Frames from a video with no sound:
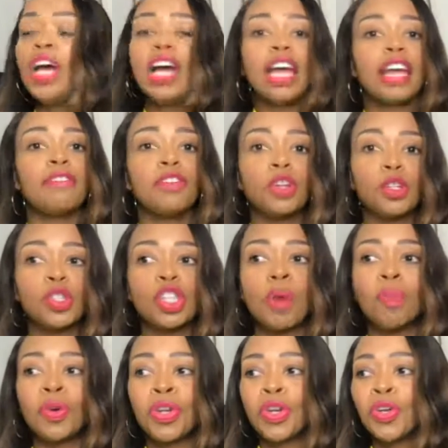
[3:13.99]
If you're
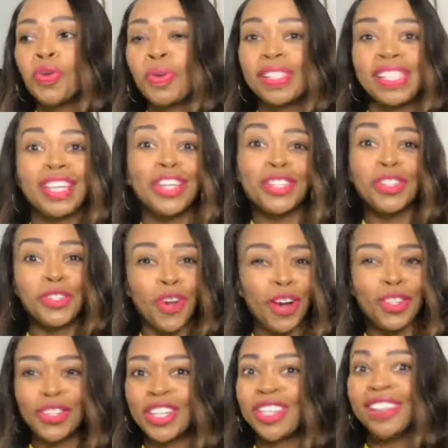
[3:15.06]
someone who is in
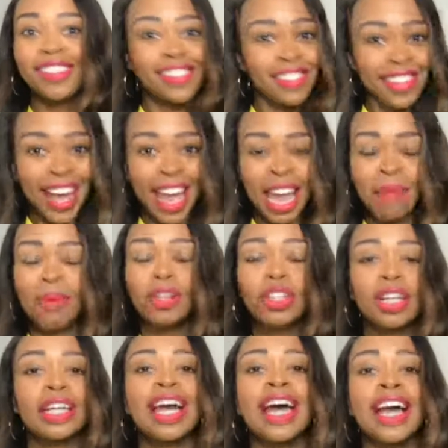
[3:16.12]
construction, same.
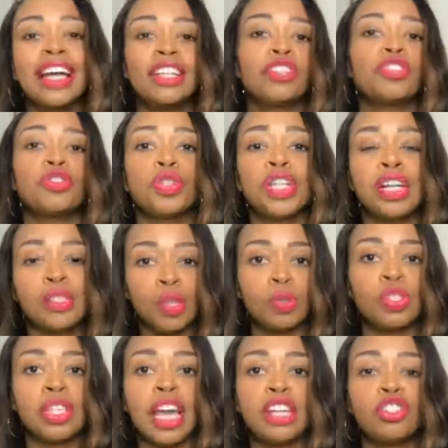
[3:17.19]
Look at industry
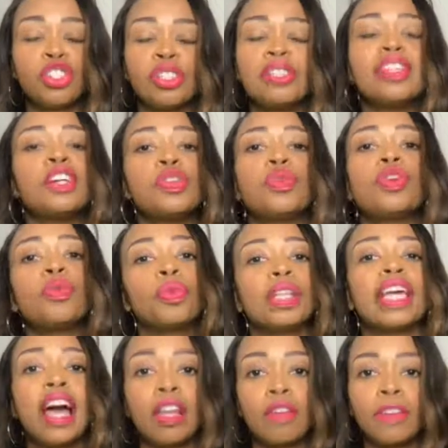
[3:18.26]
associations that you can really
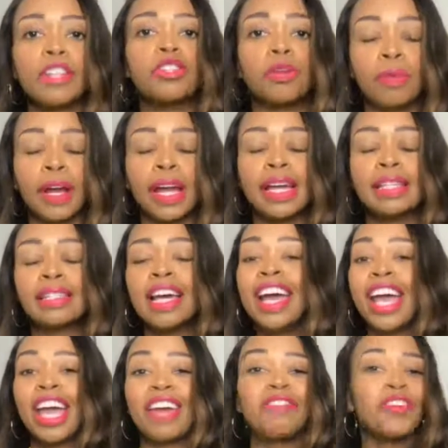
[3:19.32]
elevate your brand.
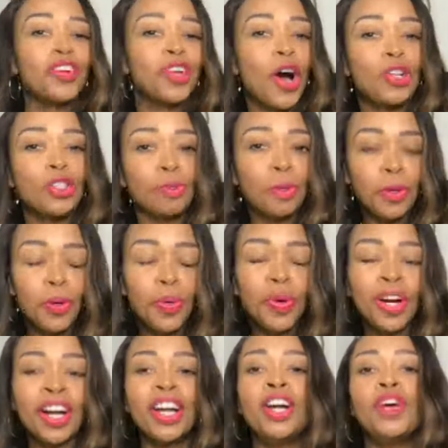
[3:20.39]
If you're an
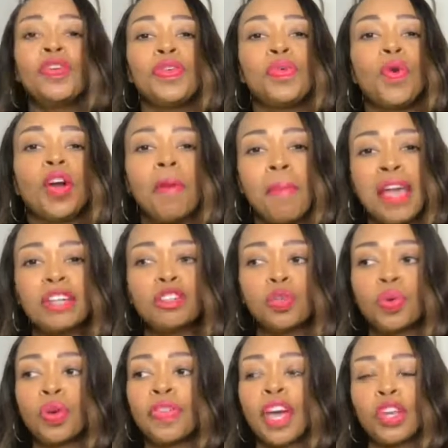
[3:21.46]
entrepreneur, you want to make
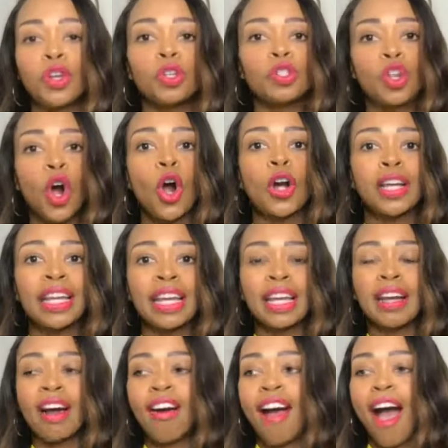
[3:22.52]
sure that you're
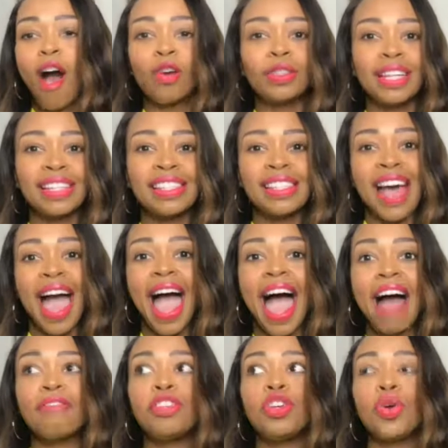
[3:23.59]
targeting outlets that
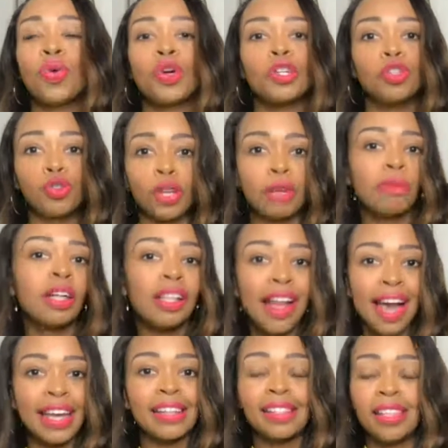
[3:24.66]
have your dream
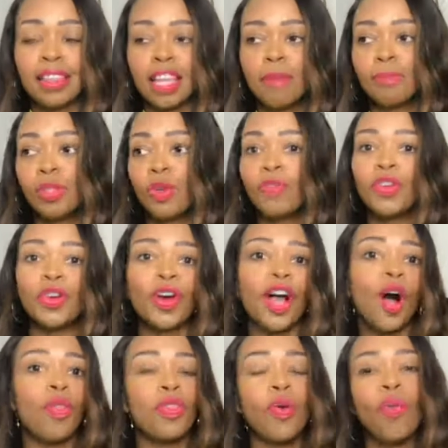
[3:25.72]
clients in them. So if you're a
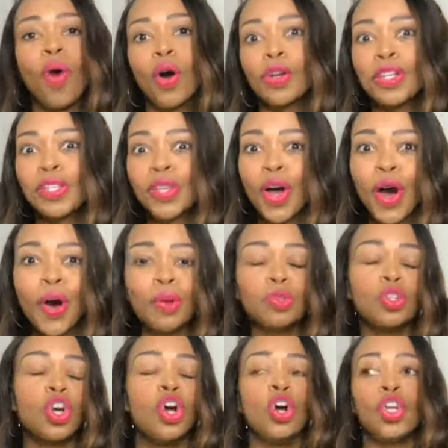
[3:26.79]
health and wellness coach,
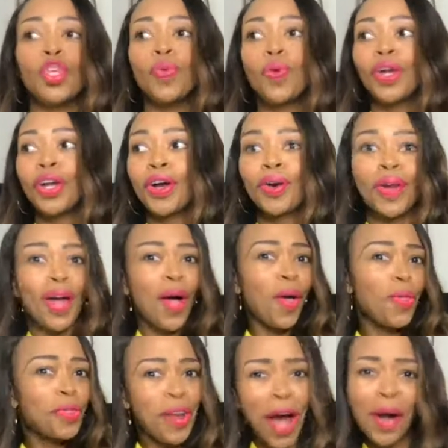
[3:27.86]
you want to go to
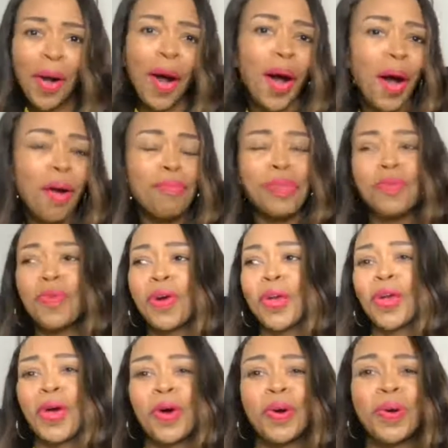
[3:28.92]
health.com. You want to
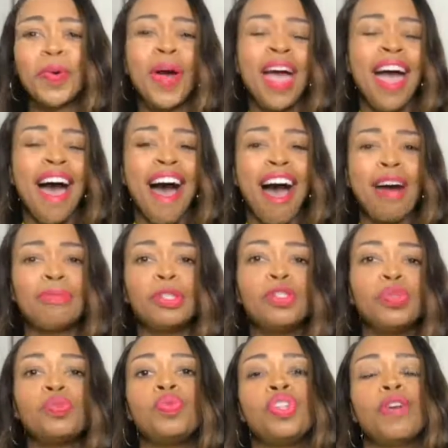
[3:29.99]
go
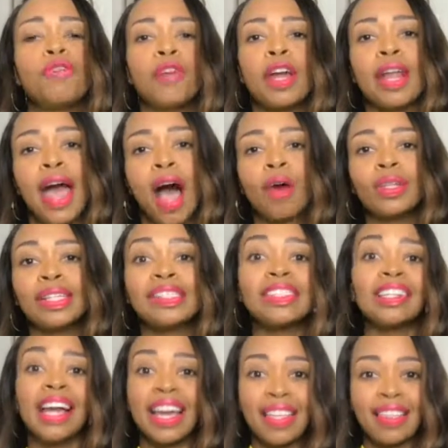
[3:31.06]
to different outlets
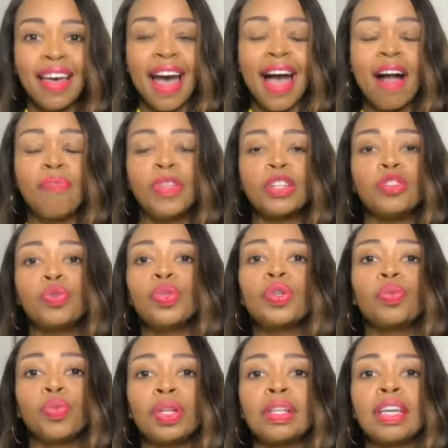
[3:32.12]
like that you can
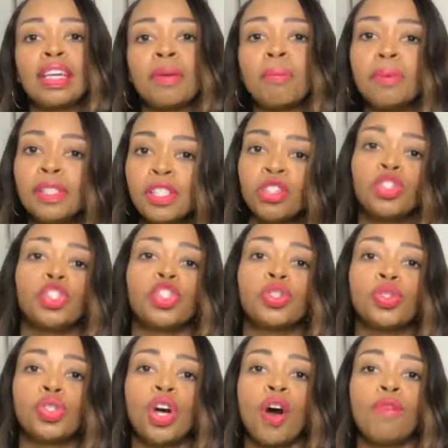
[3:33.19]
really position
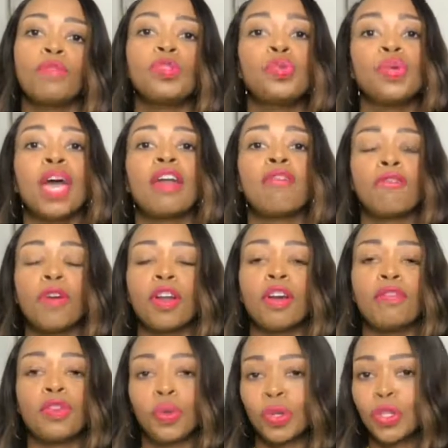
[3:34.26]
yourself to get in front of
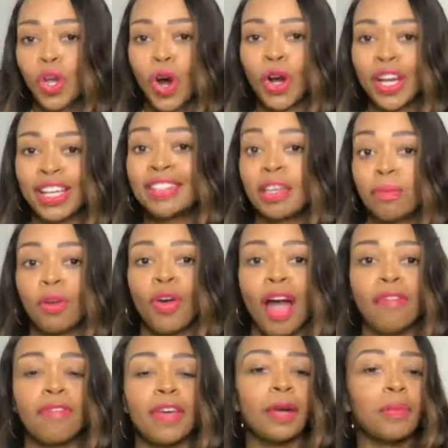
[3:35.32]
your target
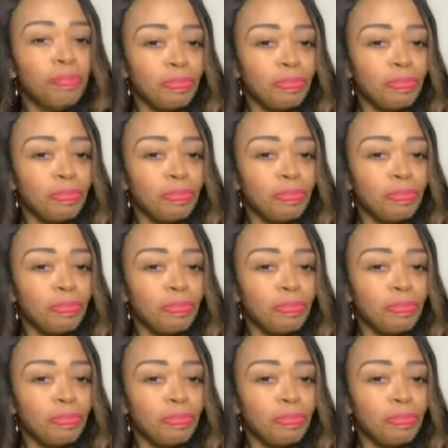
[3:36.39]
demographic.